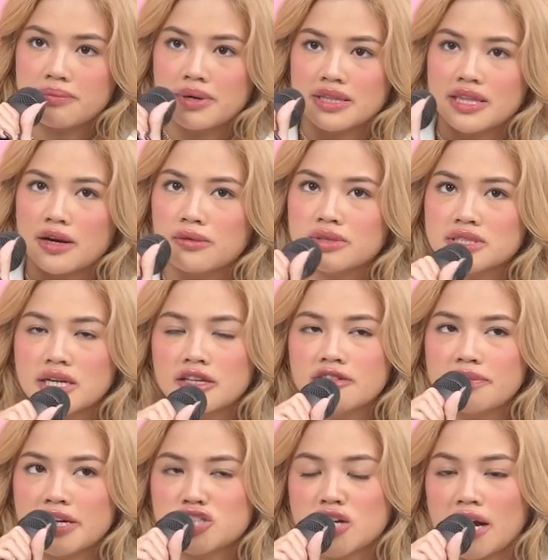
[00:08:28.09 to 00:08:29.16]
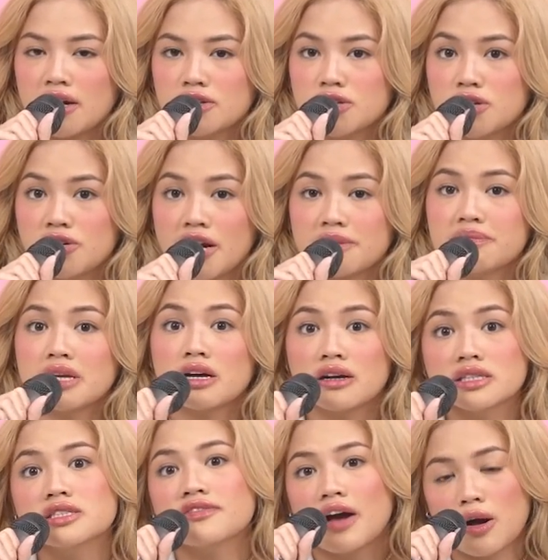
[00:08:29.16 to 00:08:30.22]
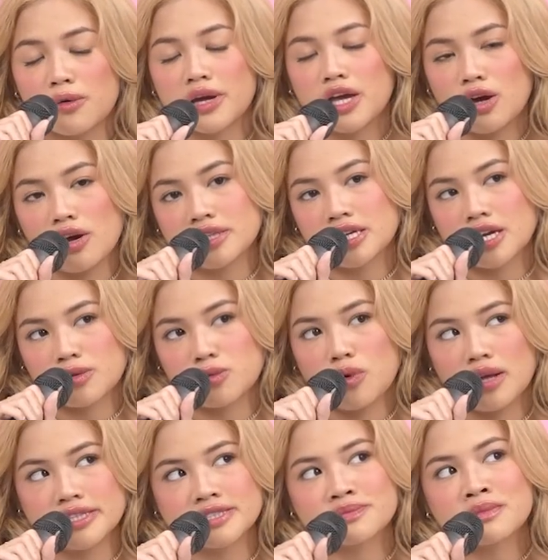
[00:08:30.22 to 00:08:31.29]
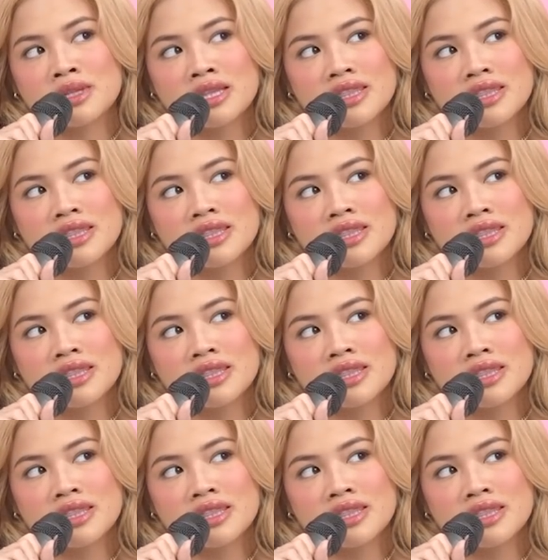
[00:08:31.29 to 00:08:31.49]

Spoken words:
but that was kind of my childhood, right? Because of how chaotic it was.